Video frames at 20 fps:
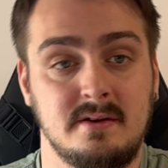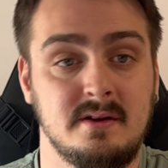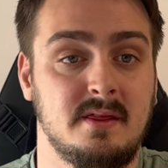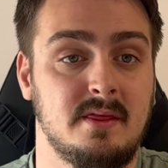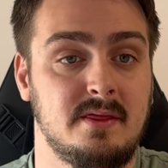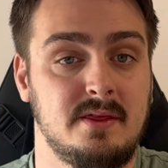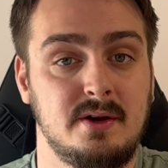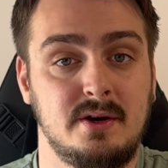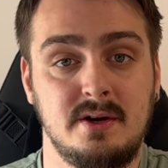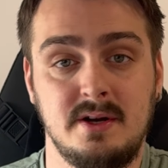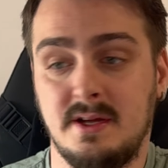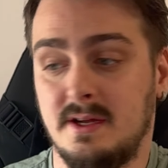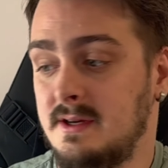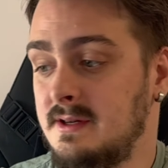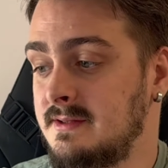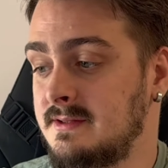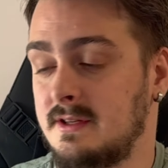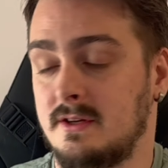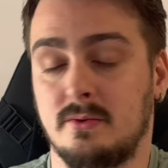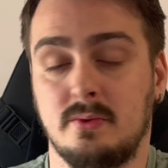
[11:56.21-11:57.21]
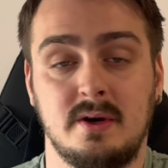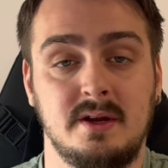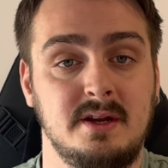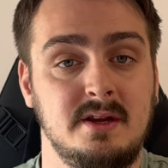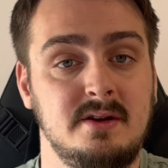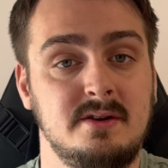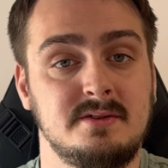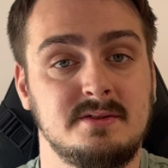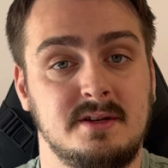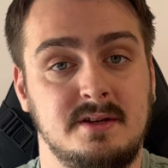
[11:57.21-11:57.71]
In 30 years, in 20
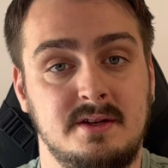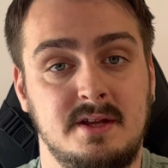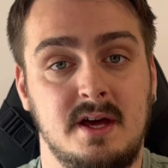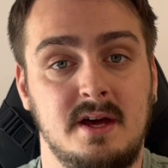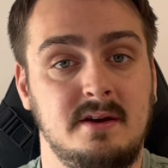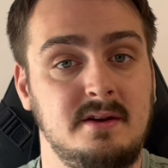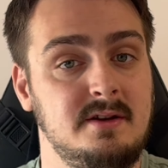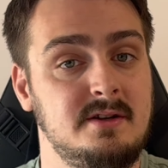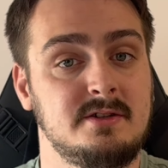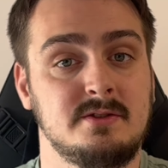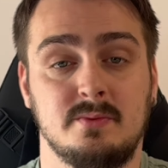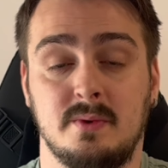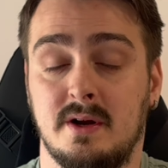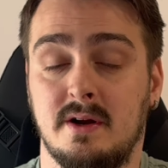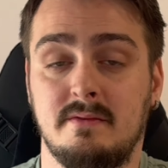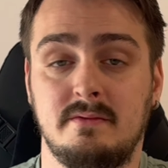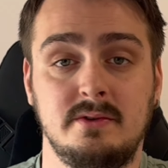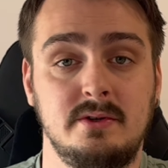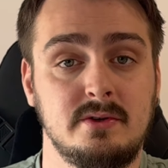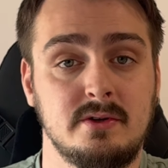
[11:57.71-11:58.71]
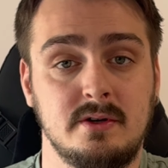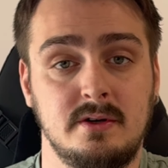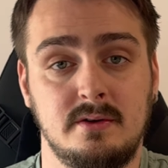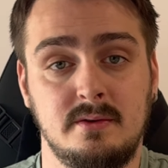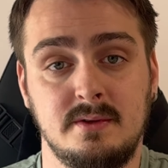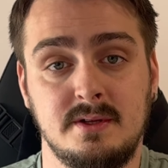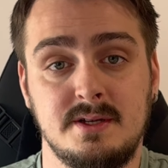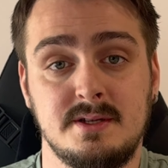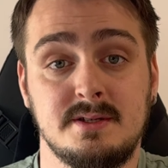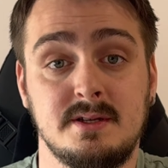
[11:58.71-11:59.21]
years, in 10 years, whatever your
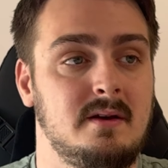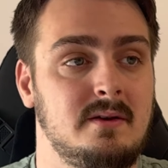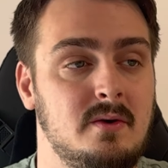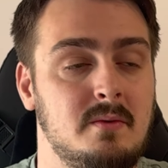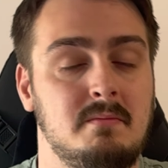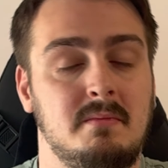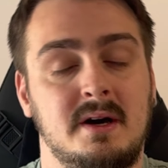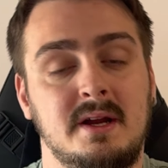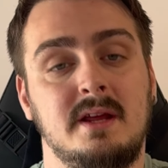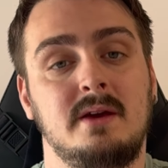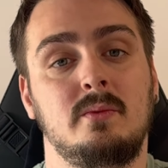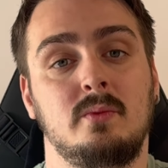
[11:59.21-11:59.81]
goal is, your money